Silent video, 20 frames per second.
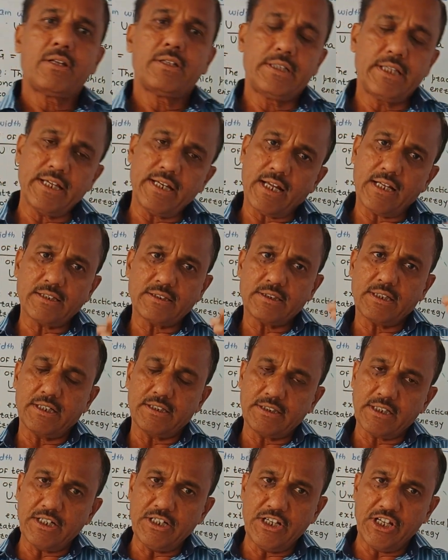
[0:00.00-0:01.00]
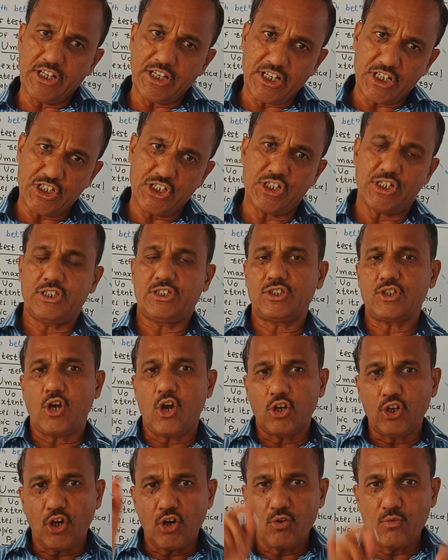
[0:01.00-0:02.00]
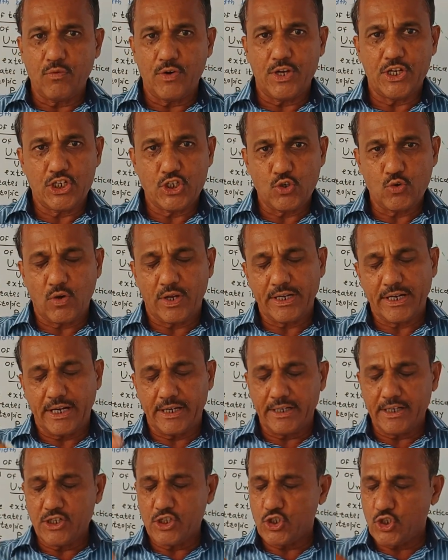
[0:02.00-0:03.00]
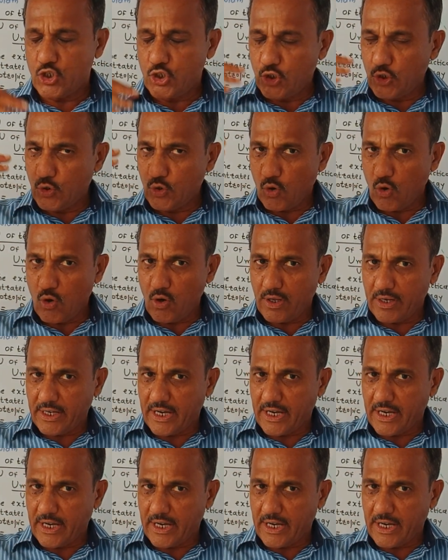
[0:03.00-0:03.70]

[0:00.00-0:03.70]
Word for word: there are certain directions along which you are getting zero